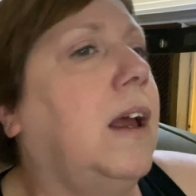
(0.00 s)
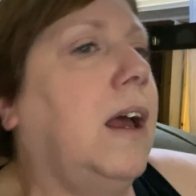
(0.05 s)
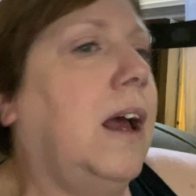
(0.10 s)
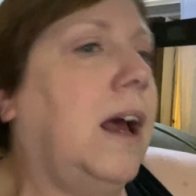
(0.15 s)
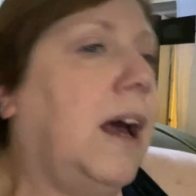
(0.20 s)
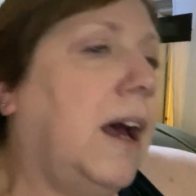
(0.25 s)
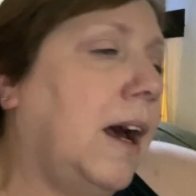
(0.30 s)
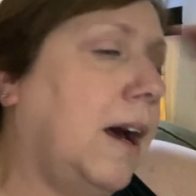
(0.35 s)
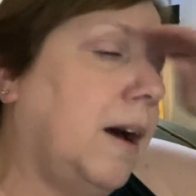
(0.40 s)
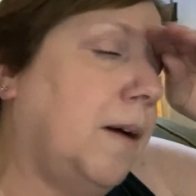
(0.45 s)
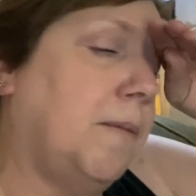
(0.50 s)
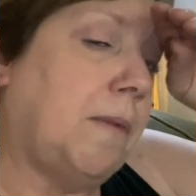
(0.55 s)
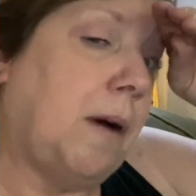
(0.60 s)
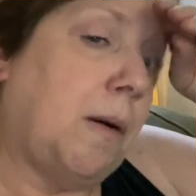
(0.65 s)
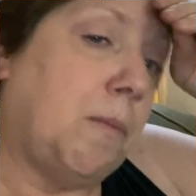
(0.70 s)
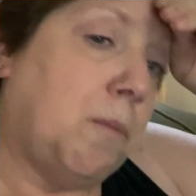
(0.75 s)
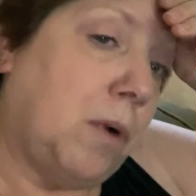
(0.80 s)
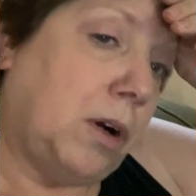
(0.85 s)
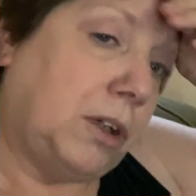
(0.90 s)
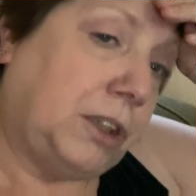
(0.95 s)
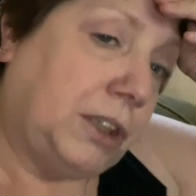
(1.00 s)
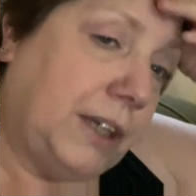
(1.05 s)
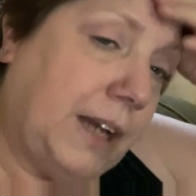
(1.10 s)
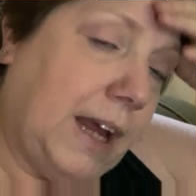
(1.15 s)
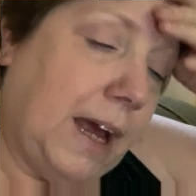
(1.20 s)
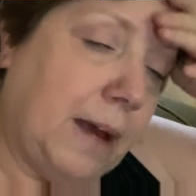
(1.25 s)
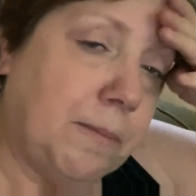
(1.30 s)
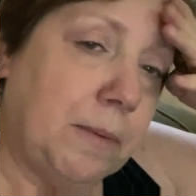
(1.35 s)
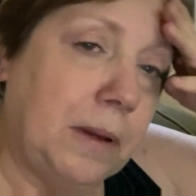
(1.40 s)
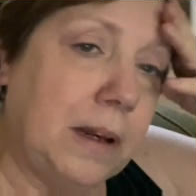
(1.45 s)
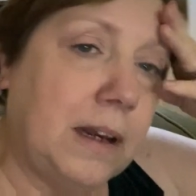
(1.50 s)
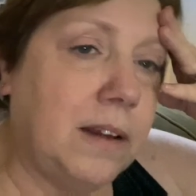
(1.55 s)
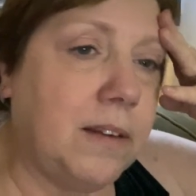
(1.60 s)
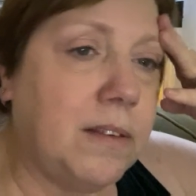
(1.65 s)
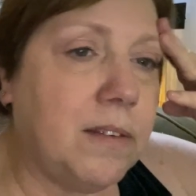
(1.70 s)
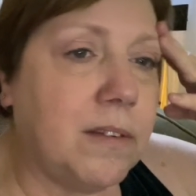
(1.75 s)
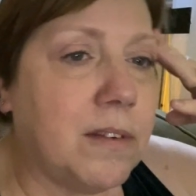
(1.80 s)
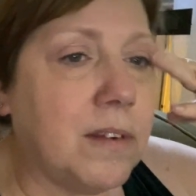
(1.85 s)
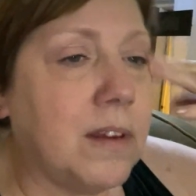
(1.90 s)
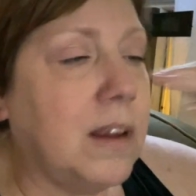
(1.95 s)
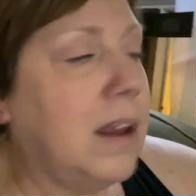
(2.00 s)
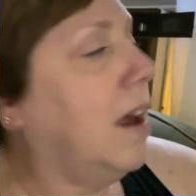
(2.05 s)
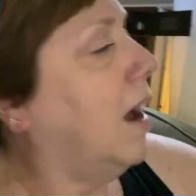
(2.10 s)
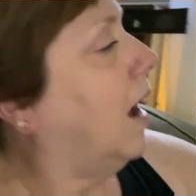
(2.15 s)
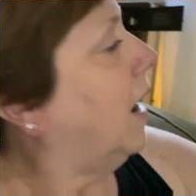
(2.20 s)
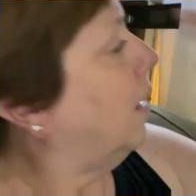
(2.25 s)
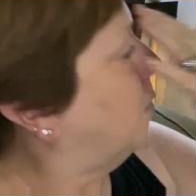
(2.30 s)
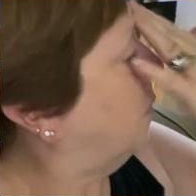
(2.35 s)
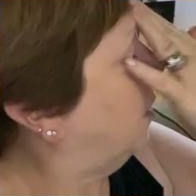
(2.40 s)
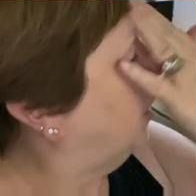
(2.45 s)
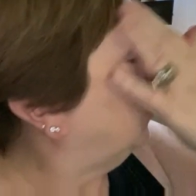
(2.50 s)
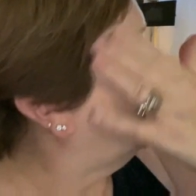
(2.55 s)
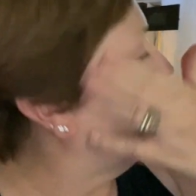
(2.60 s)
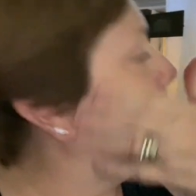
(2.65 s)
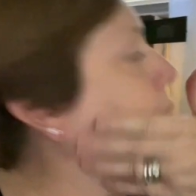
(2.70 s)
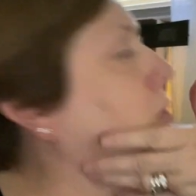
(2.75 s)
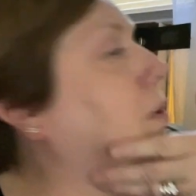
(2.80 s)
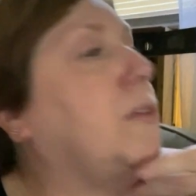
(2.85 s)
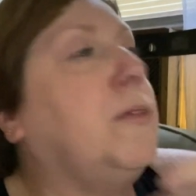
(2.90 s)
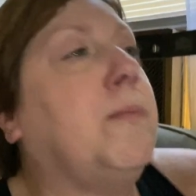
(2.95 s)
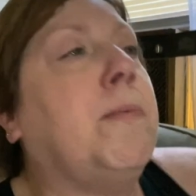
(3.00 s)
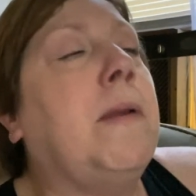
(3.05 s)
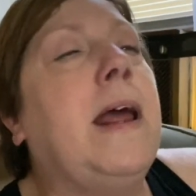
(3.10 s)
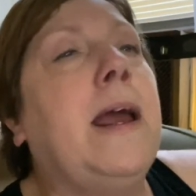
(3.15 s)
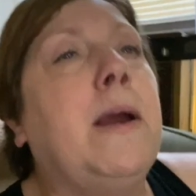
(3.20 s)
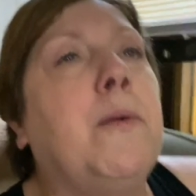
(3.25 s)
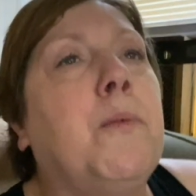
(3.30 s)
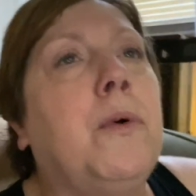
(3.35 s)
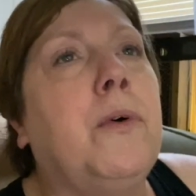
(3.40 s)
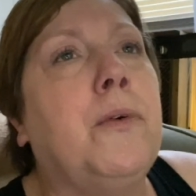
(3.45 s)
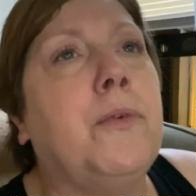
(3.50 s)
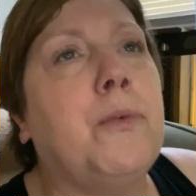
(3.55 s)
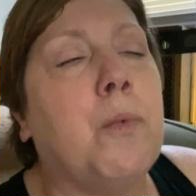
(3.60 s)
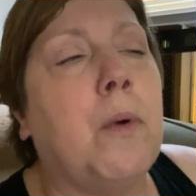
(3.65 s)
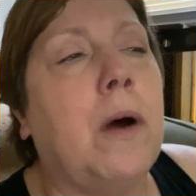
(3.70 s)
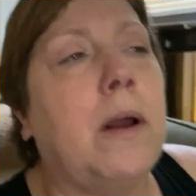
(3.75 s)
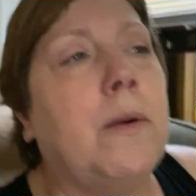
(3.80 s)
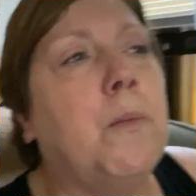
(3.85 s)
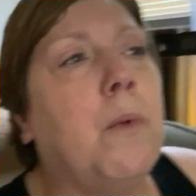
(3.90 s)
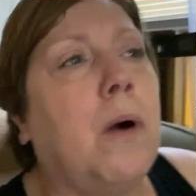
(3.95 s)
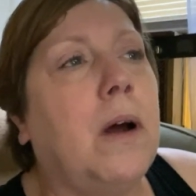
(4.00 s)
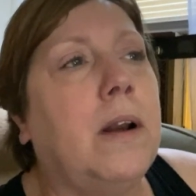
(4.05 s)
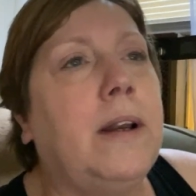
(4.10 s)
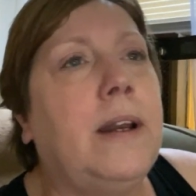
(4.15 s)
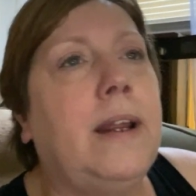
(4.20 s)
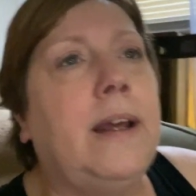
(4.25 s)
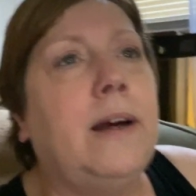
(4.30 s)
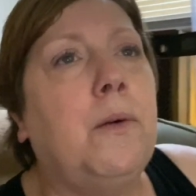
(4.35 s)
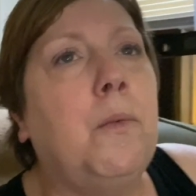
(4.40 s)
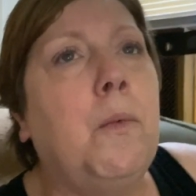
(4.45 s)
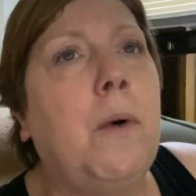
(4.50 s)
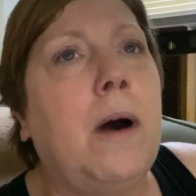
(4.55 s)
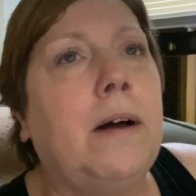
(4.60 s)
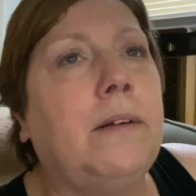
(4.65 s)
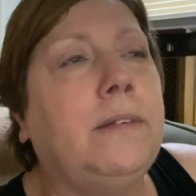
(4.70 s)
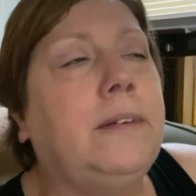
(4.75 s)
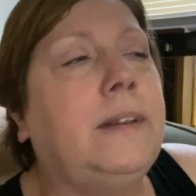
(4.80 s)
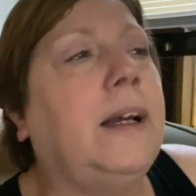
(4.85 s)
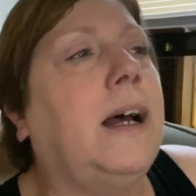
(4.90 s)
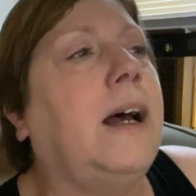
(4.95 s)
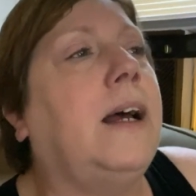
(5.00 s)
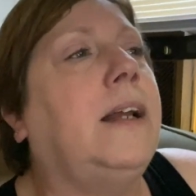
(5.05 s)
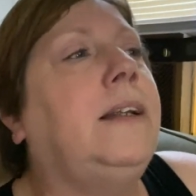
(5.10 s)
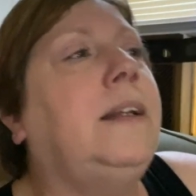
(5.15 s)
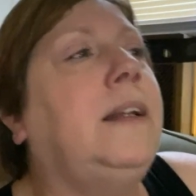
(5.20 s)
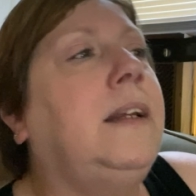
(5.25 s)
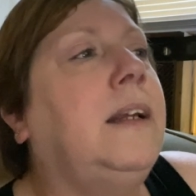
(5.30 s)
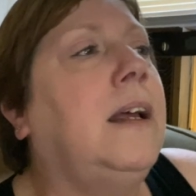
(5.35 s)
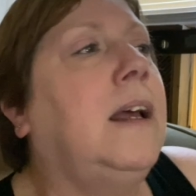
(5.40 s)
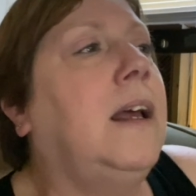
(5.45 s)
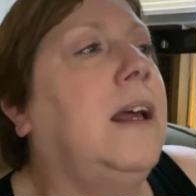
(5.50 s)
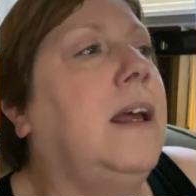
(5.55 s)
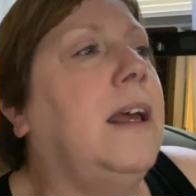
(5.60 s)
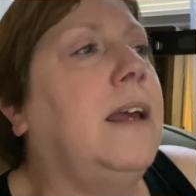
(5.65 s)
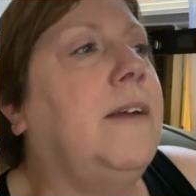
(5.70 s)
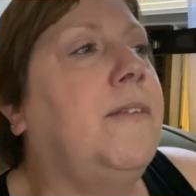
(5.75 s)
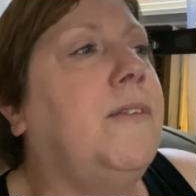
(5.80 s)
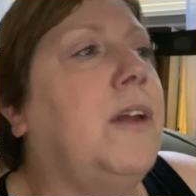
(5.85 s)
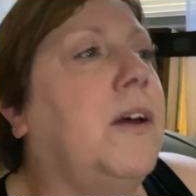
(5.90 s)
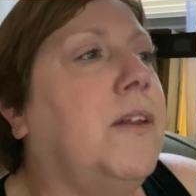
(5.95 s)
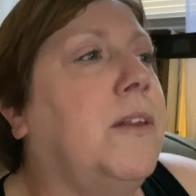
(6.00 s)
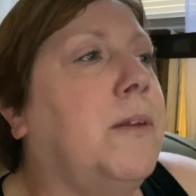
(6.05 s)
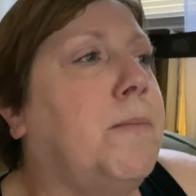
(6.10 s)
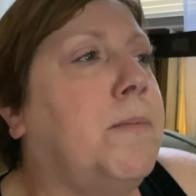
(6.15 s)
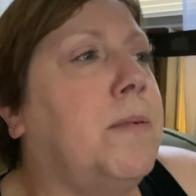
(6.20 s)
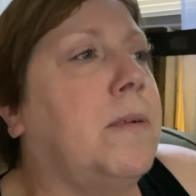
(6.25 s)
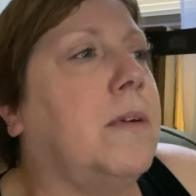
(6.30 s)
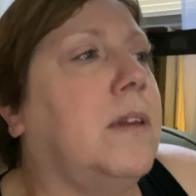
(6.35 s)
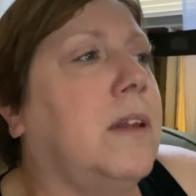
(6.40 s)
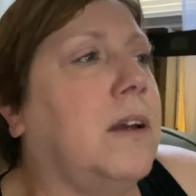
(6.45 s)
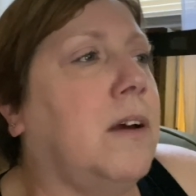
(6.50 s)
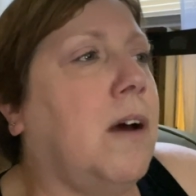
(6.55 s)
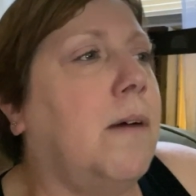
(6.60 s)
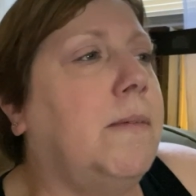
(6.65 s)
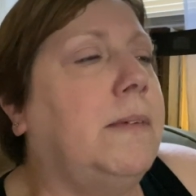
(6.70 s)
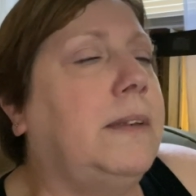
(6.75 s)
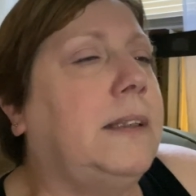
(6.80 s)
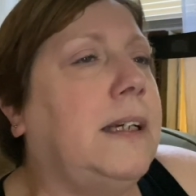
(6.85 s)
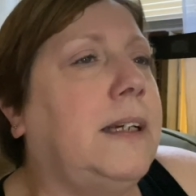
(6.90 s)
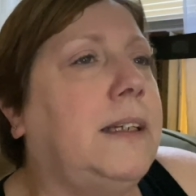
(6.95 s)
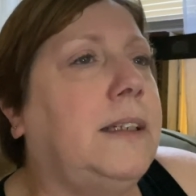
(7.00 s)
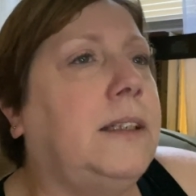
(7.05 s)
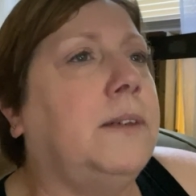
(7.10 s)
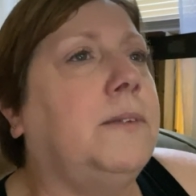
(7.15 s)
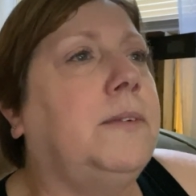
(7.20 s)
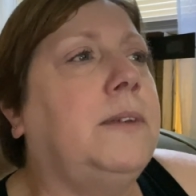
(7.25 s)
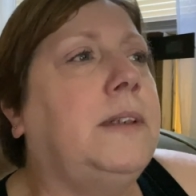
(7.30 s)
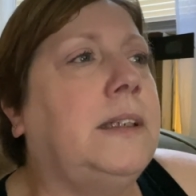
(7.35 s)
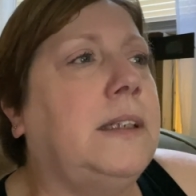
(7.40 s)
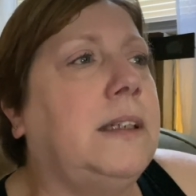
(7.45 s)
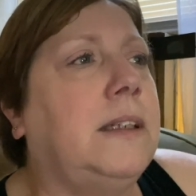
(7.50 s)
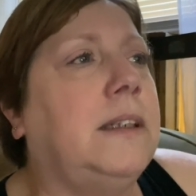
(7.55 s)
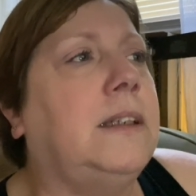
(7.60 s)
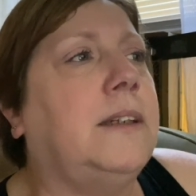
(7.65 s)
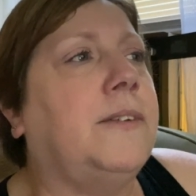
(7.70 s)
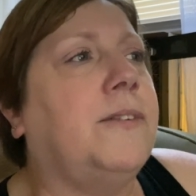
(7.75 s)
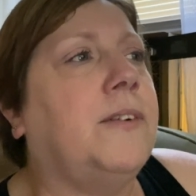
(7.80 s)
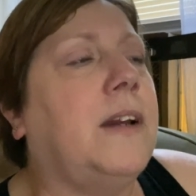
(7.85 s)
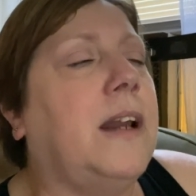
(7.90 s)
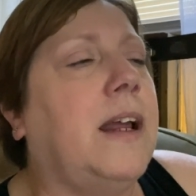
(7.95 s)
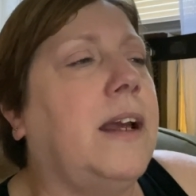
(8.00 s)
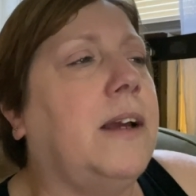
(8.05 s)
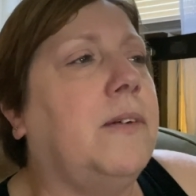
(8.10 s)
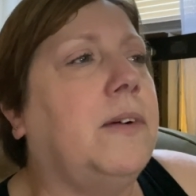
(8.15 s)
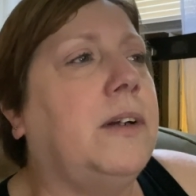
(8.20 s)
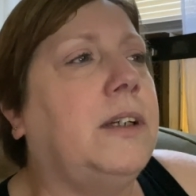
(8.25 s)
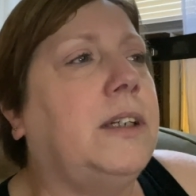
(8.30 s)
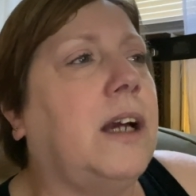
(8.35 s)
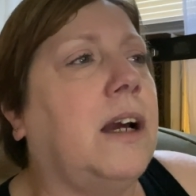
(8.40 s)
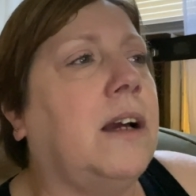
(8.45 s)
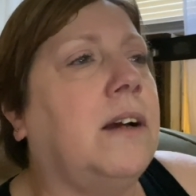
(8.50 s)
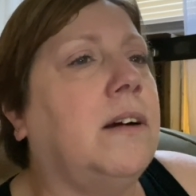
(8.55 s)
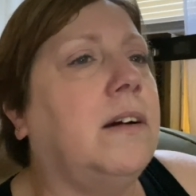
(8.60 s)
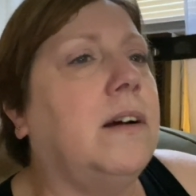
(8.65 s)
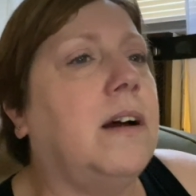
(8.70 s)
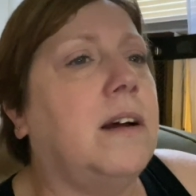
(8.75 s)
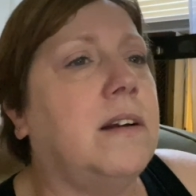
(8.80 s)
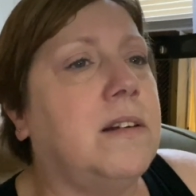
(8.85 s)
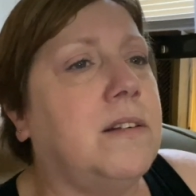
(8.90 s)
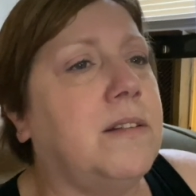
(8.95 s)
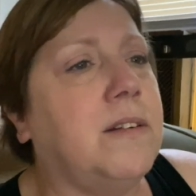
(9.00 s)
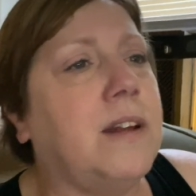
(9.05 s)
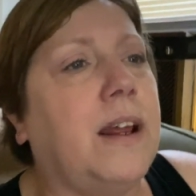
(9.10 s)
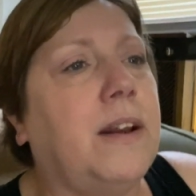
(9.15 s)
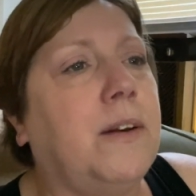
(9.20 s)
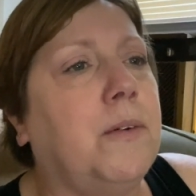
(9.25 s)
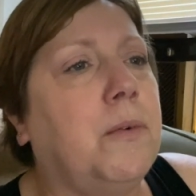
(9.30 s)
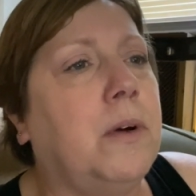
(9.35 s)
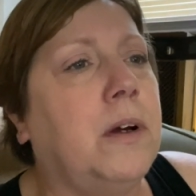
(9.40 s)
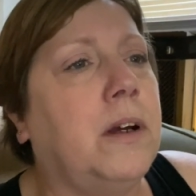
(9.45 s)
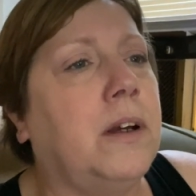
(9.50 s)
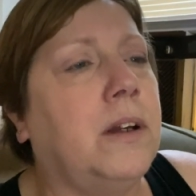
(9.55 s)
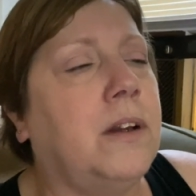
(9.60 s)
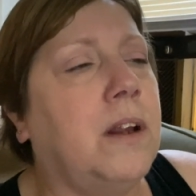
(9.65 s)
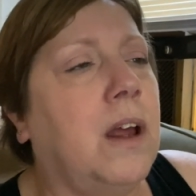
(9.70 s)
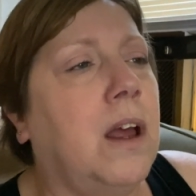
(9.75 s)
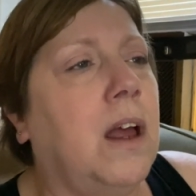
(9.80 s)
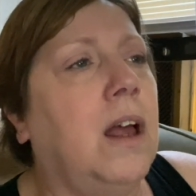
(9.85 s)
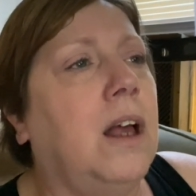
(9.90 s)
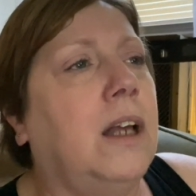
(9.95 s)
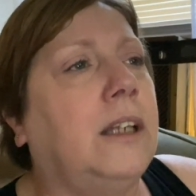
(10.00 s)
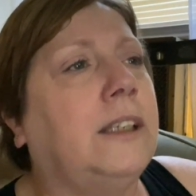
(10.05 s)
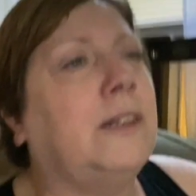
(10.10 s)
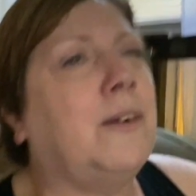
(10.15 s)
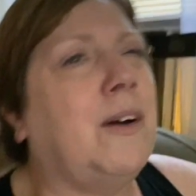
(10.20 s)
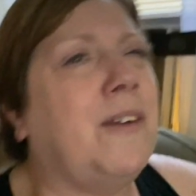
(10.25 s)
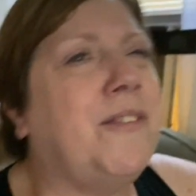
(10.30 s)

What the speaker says: I'm watching Ambulance. I watched Wolves play. Wolves won 1-0. Well done. Even though the commentator was in a different language, I couldn't understand a word. So I